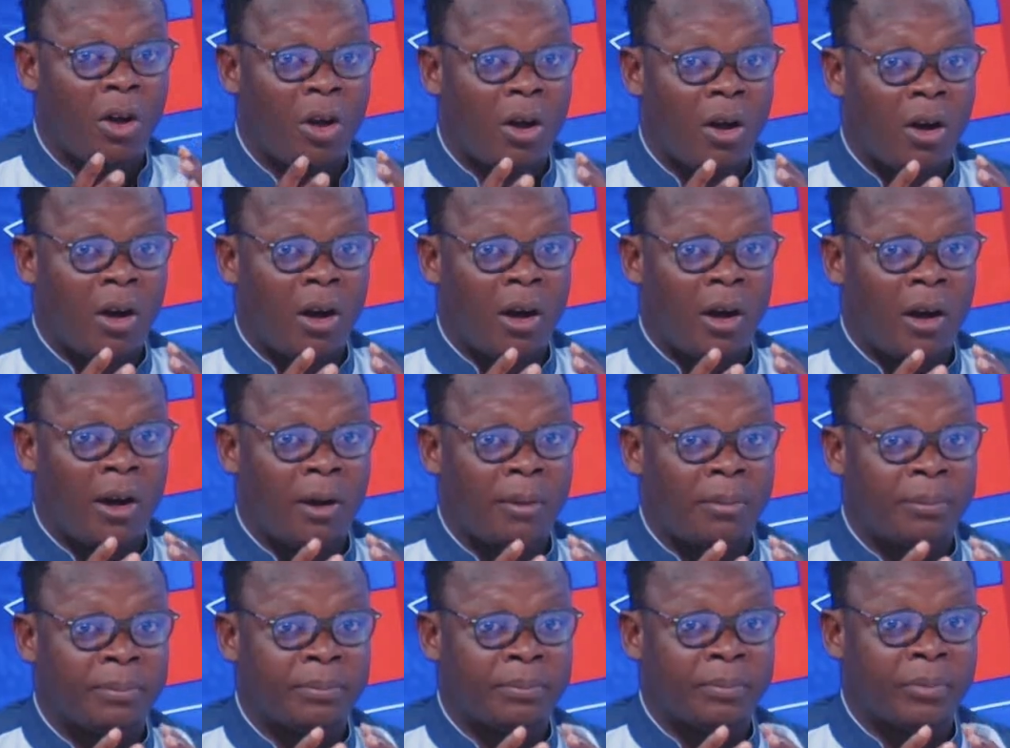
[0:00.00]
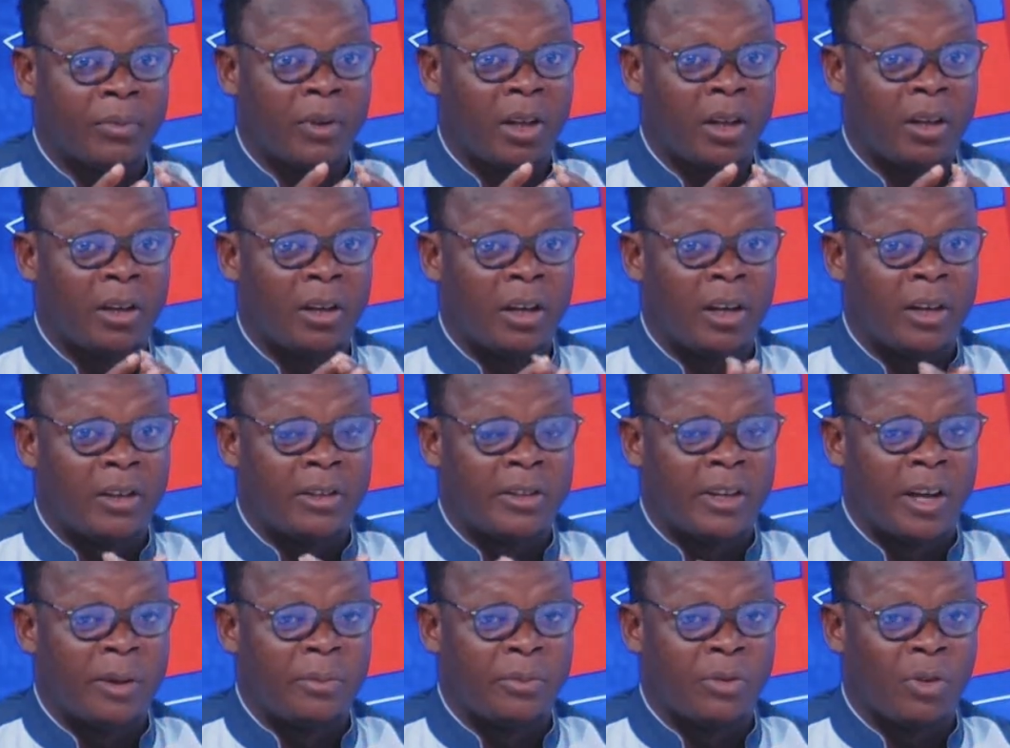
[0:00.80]
in
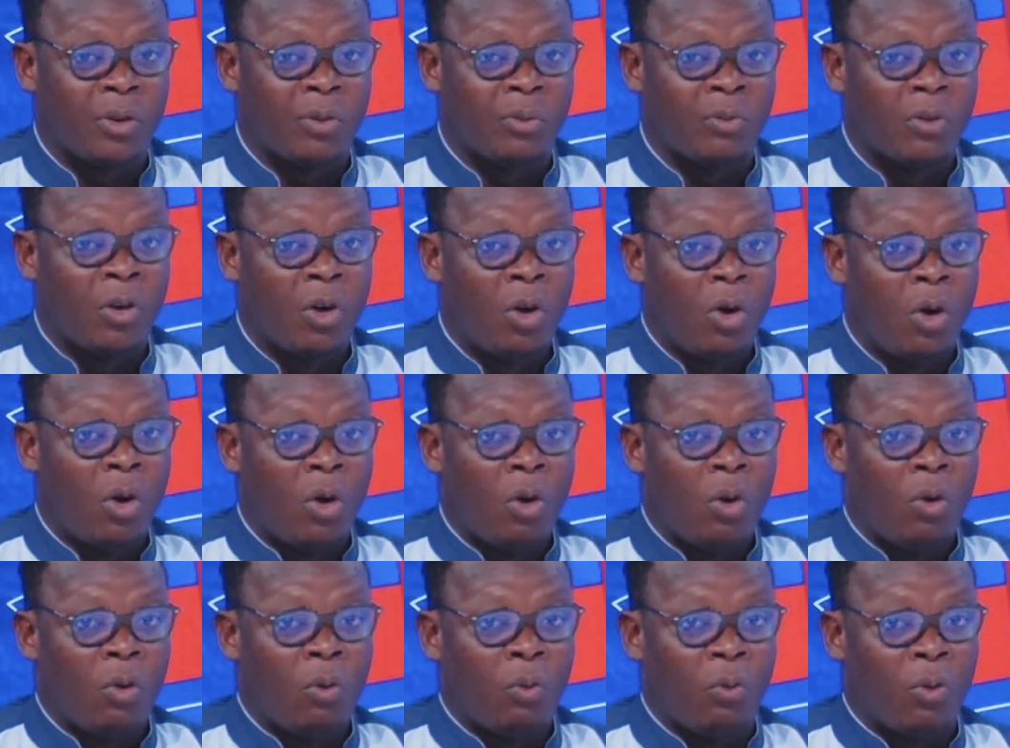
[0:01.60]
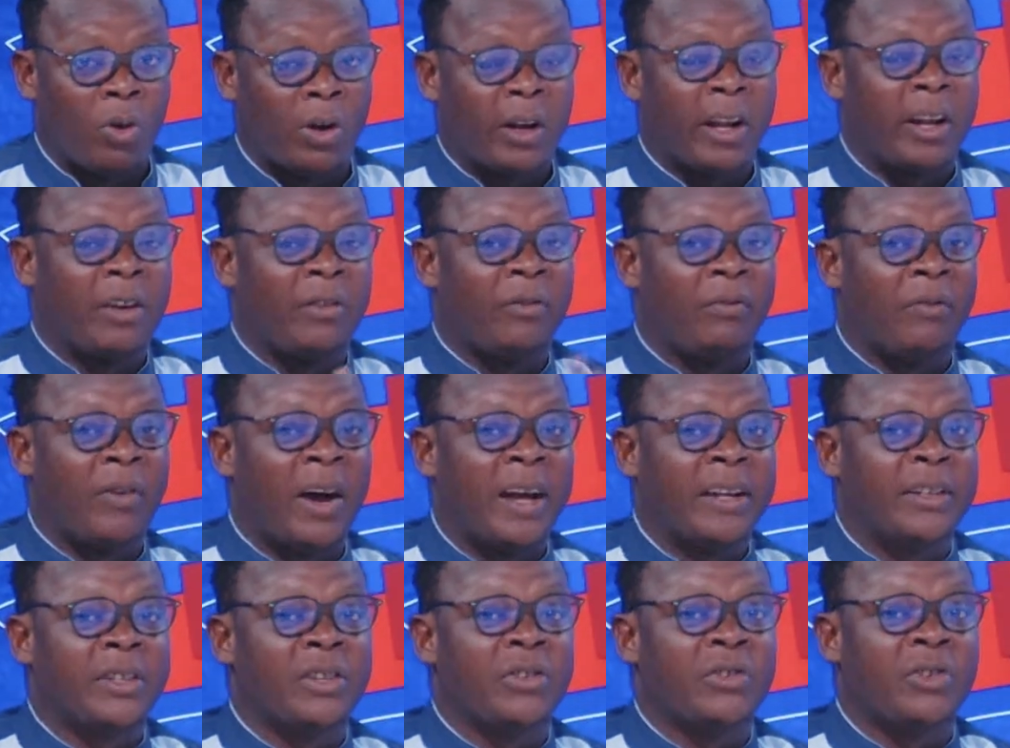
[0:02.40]
terms of what
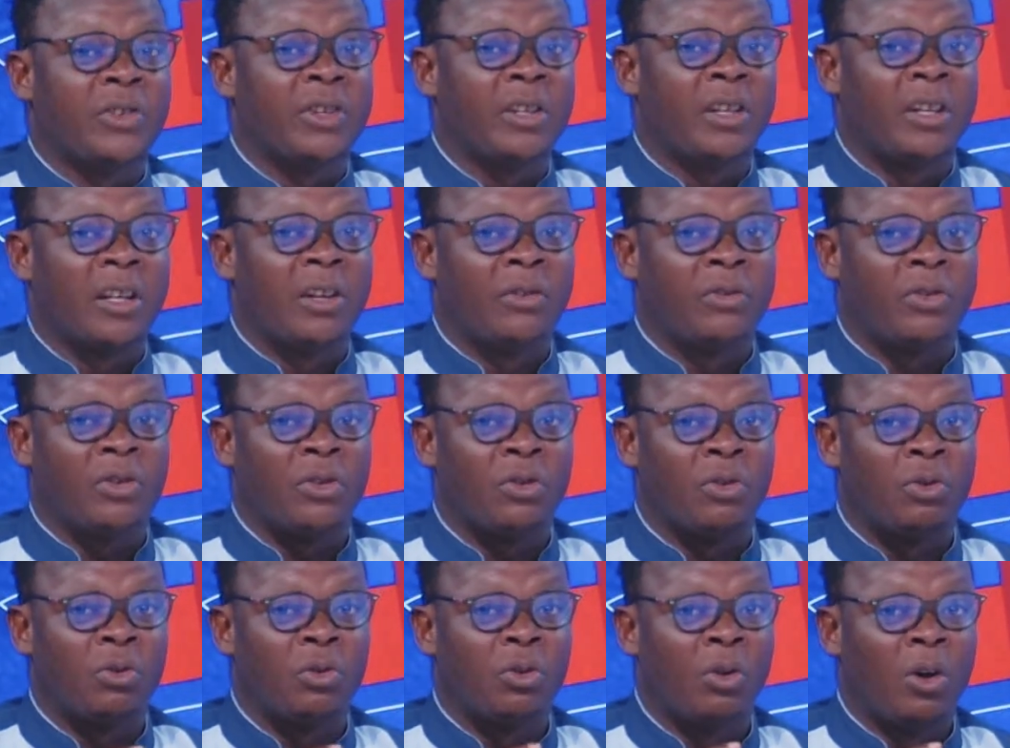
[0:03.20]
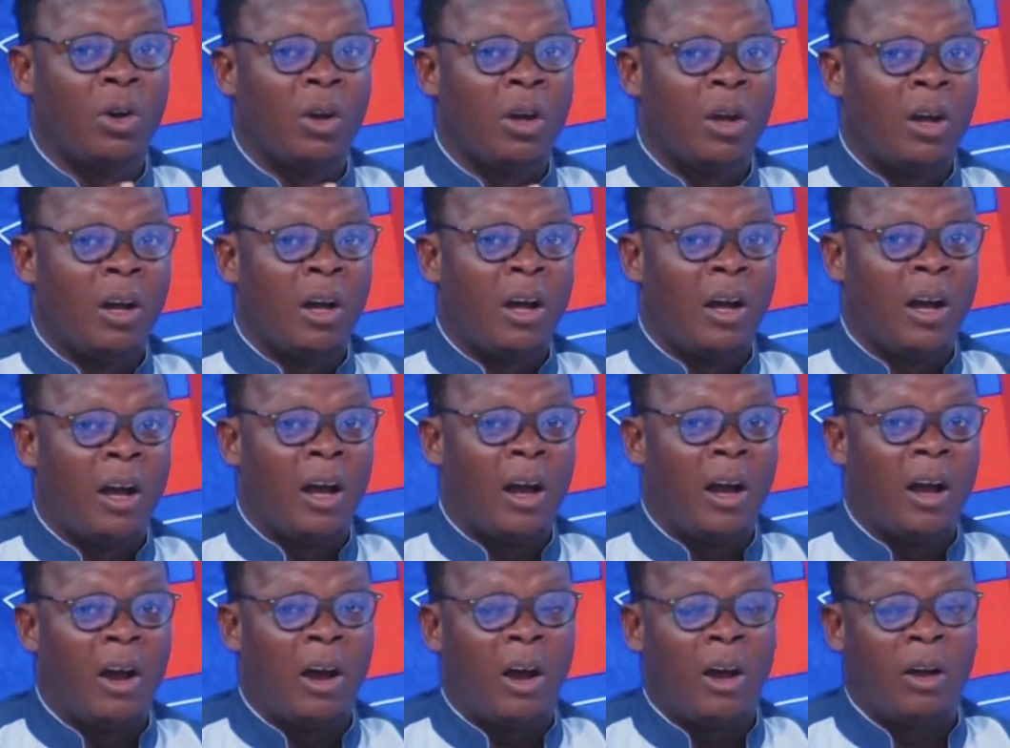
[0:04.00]
advantage he gives you
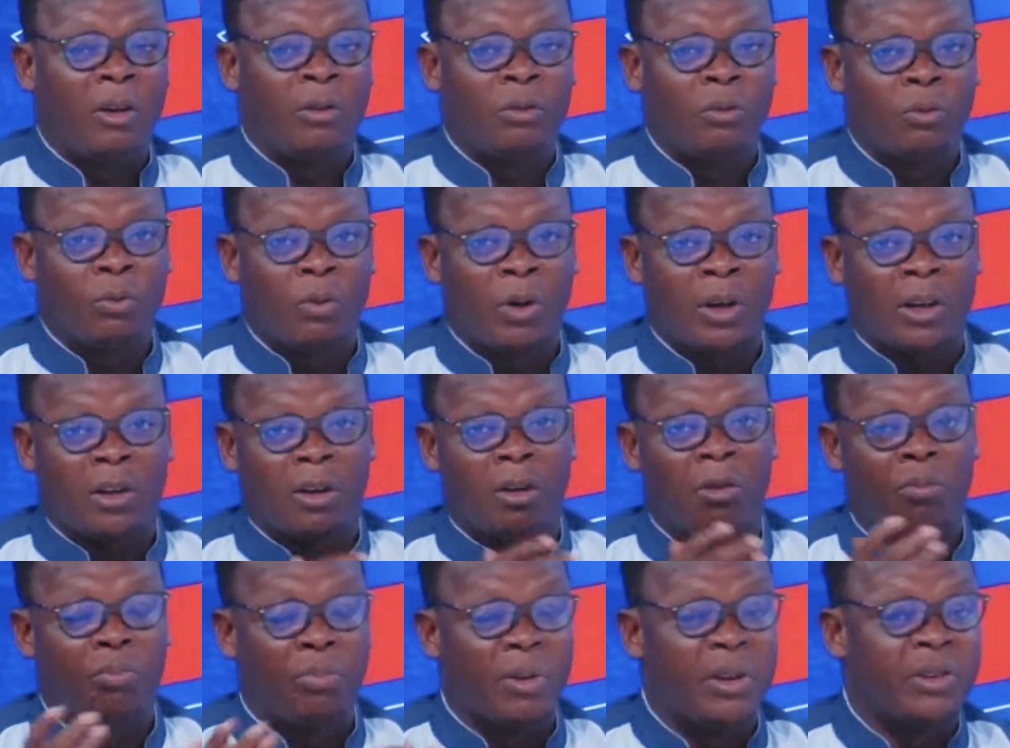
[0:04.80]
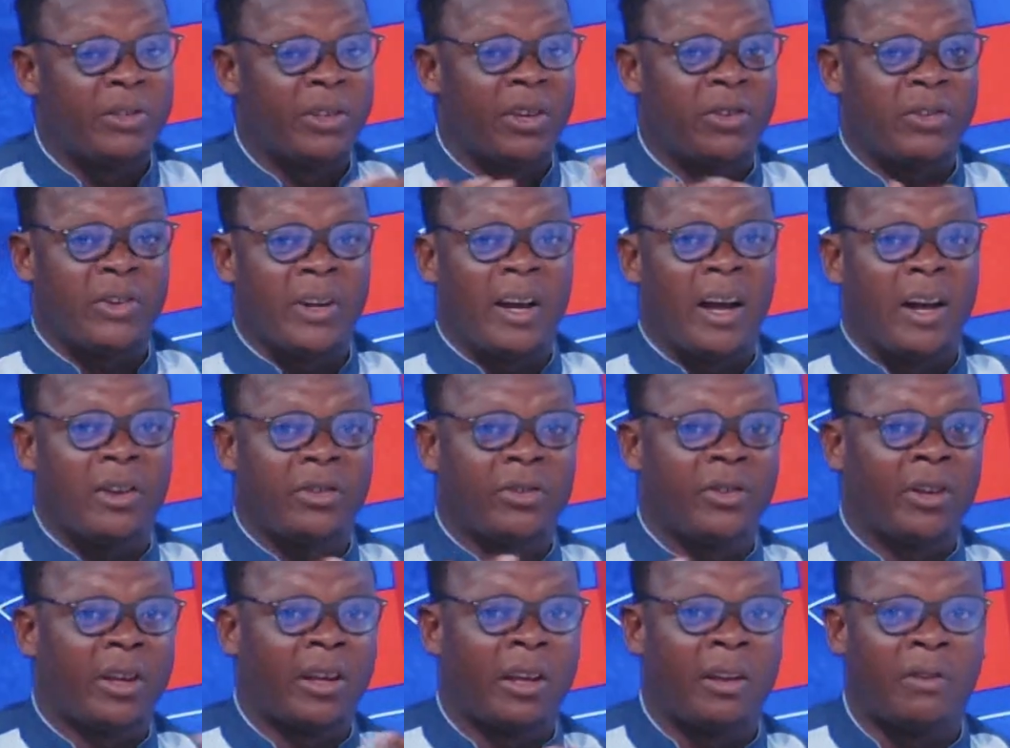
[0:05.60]
and what compensation
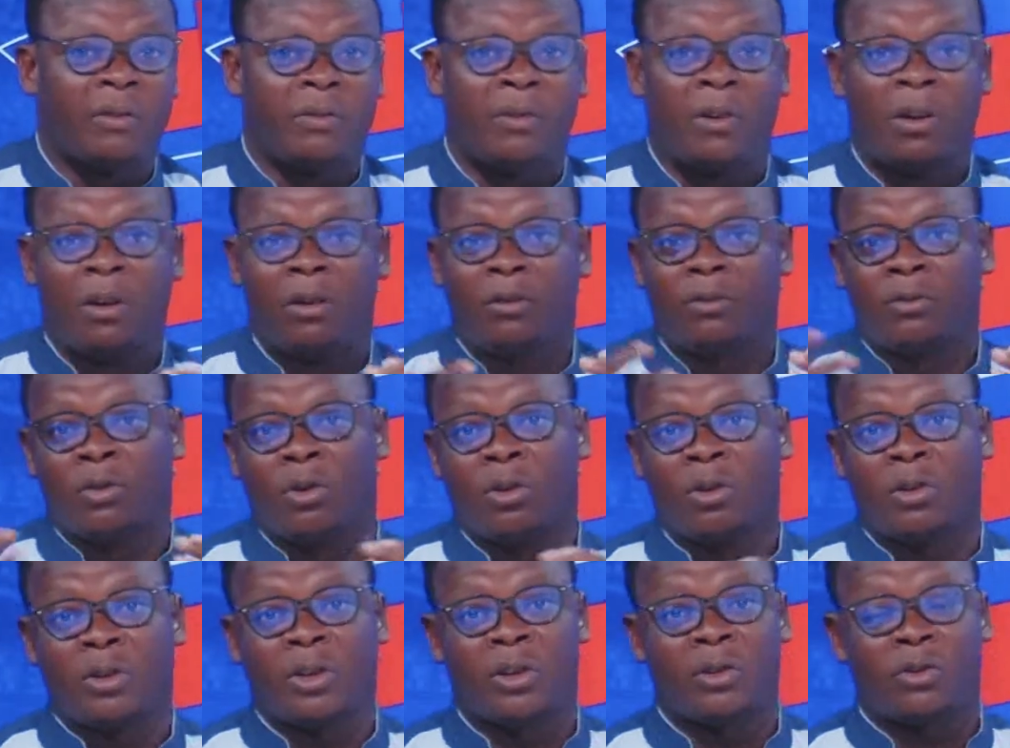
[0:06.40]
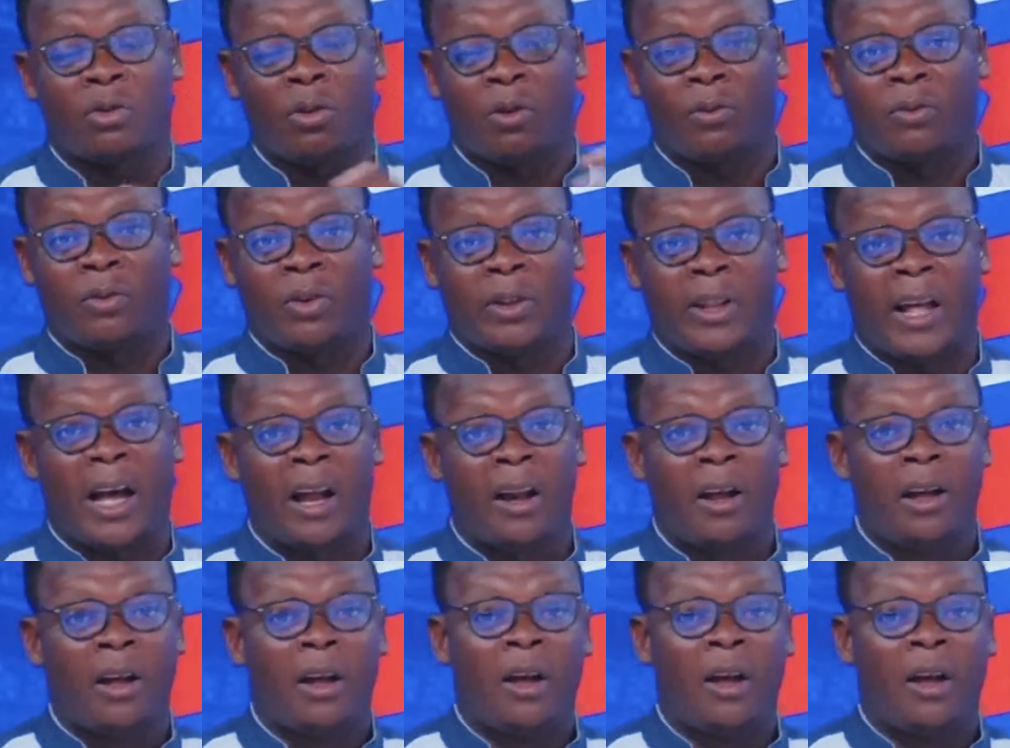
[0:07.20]
has to give for this or for that.